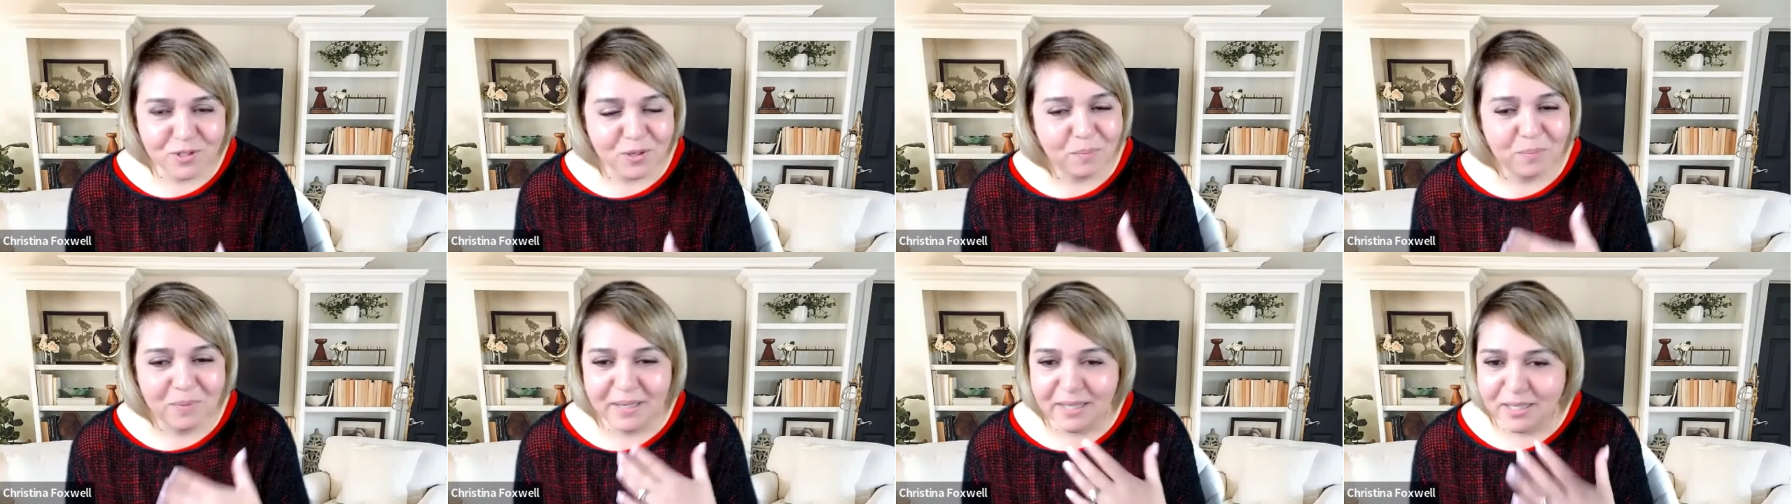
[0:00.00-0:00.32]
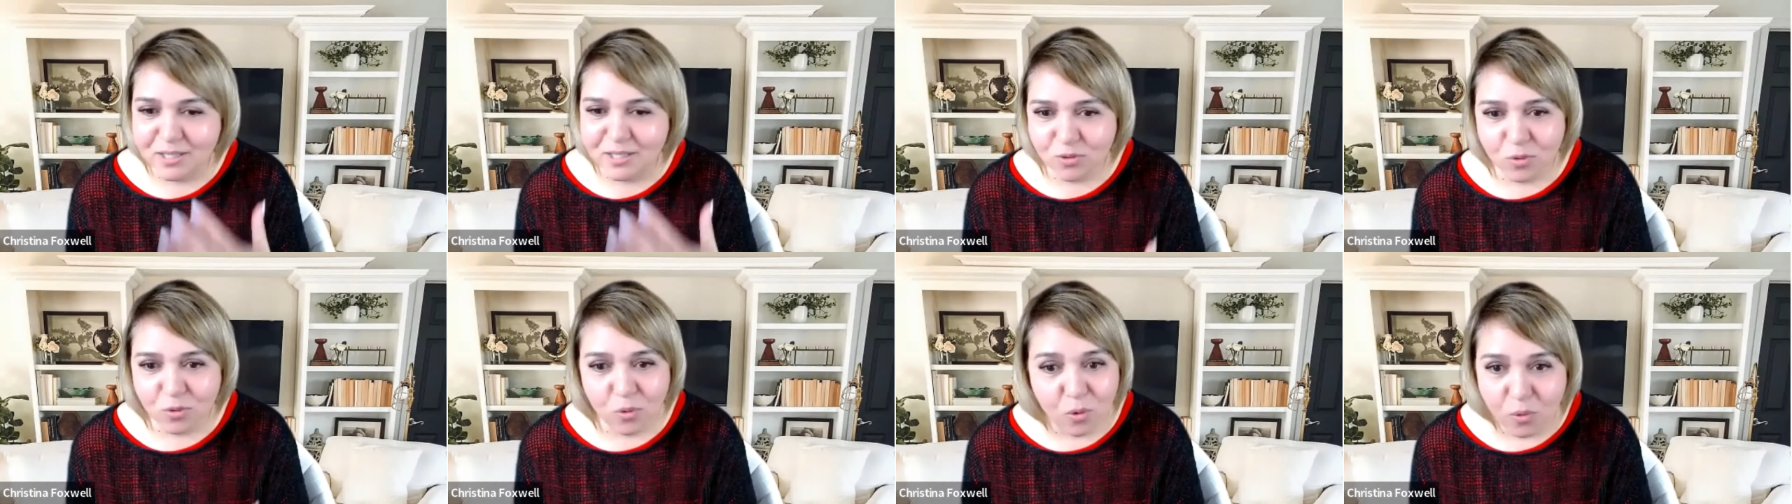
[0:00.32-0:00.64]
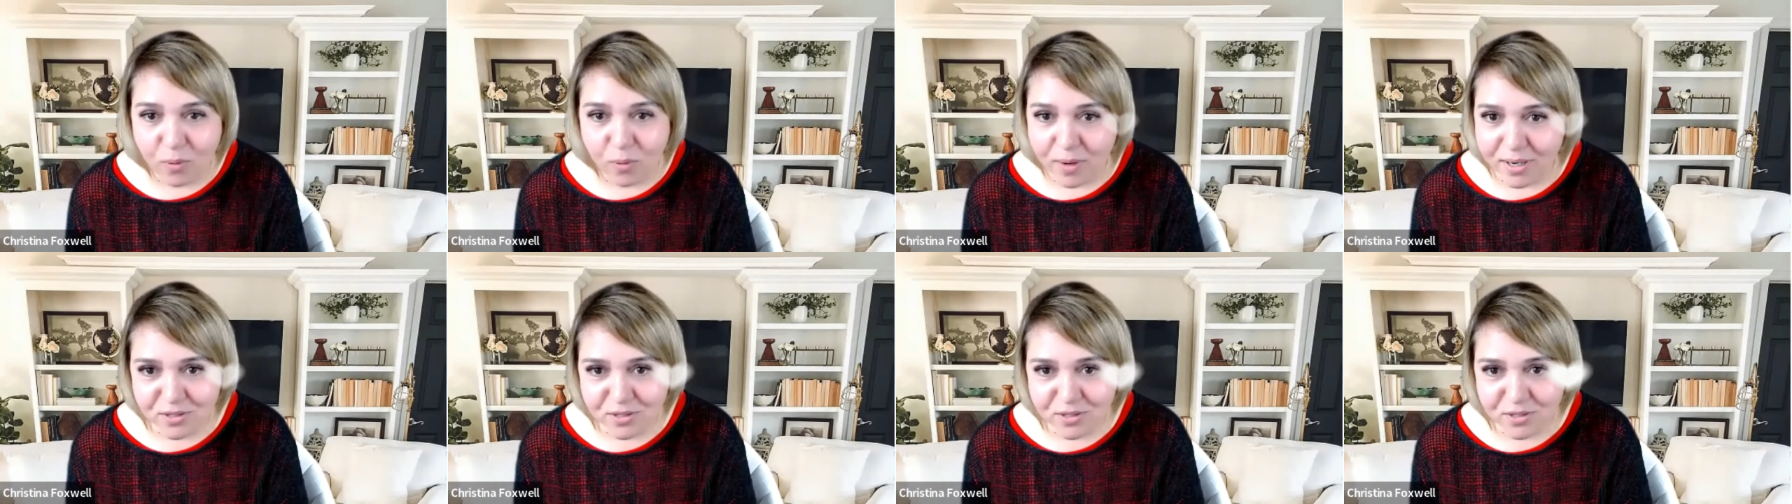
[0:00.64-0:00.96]
So please
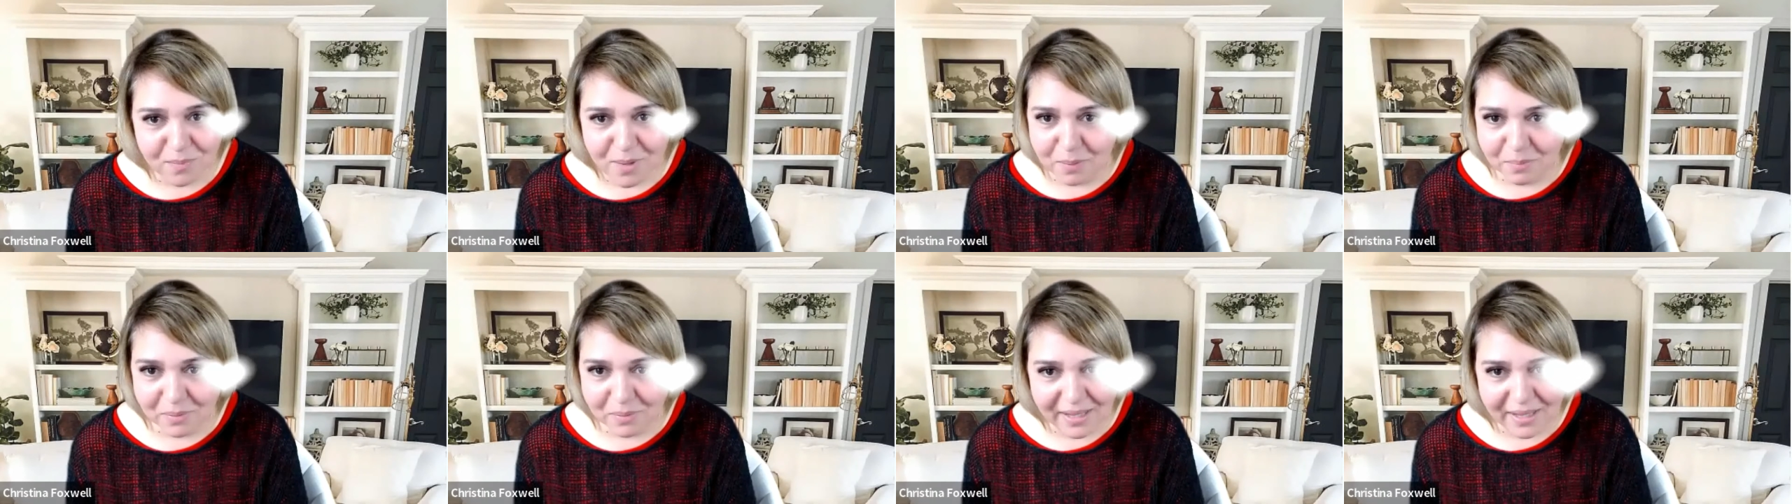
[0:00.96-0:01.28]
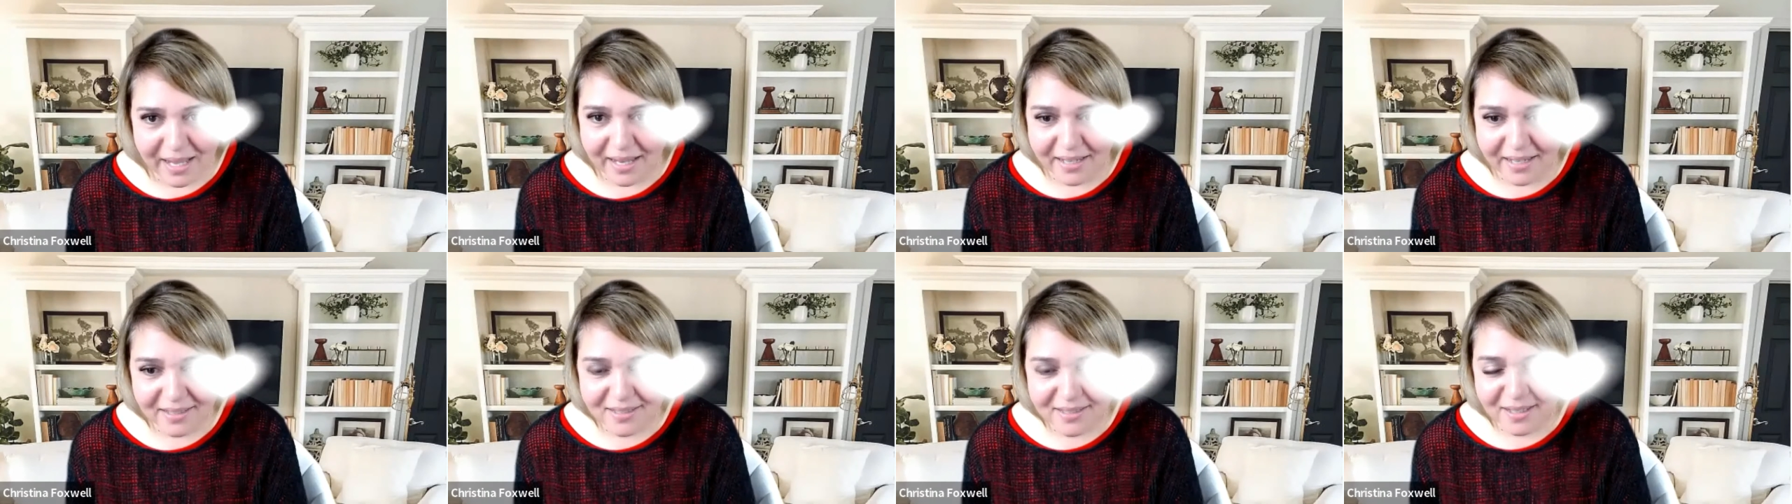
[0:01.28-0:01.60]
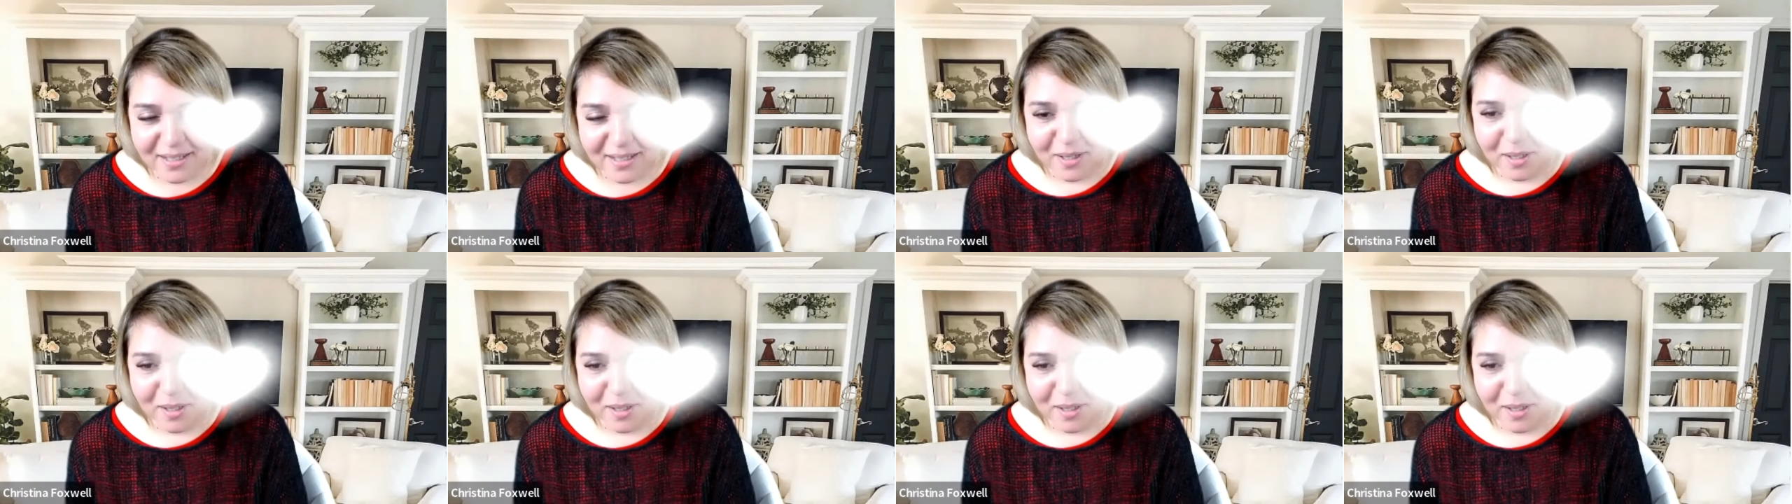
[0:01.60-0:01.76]
always remember that.